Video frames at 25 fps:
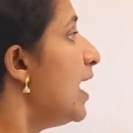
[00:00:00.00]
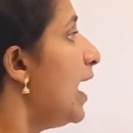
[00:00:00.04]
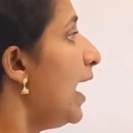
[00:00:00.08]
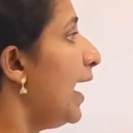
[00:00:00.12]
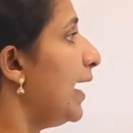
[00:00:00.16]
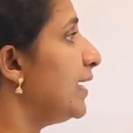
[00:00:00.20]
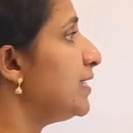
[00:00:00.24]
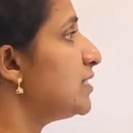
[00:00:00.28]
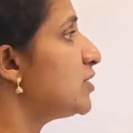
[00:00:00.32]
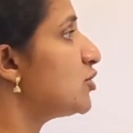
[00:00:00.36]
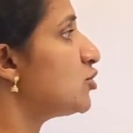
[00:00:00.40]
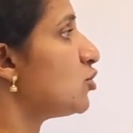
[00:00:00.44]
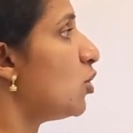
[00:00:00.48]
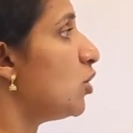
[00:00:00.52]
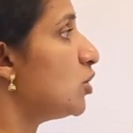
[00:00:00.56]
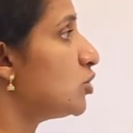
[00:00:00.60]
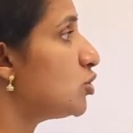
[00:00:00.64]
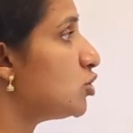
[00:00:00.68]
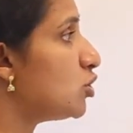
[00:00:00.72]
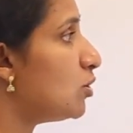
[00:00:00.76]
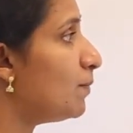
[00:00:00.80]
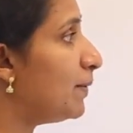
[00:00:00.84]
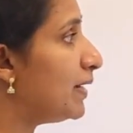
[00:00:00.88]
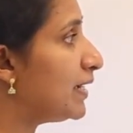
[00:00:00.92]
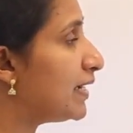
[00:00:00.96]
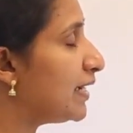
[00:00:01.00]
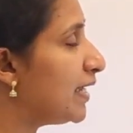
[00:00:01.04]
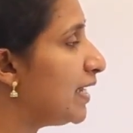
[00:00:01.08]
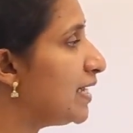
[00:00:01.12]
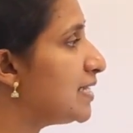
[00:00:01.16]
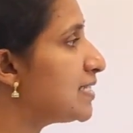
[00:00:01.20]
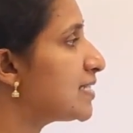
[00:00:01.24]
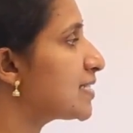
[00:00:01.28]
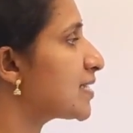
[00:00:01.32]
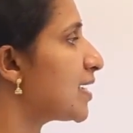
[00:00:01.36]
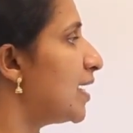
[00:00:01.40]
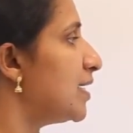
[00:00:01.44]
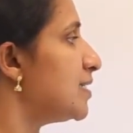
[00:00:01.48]
And stoichiometry
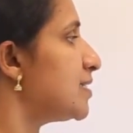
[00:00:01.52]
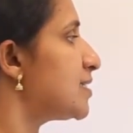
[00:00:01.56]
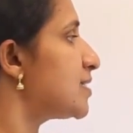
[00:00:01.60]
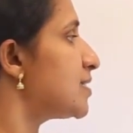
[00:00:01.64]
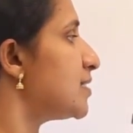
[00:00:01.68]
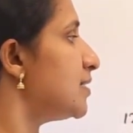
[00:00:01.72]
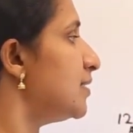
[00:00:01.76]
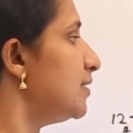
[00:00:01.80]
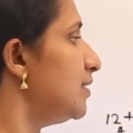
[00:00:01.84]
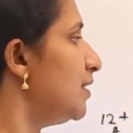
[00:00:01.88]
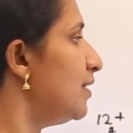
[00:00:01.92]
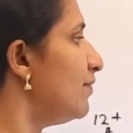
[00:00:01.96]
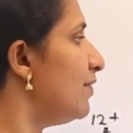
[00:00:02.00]
is concerned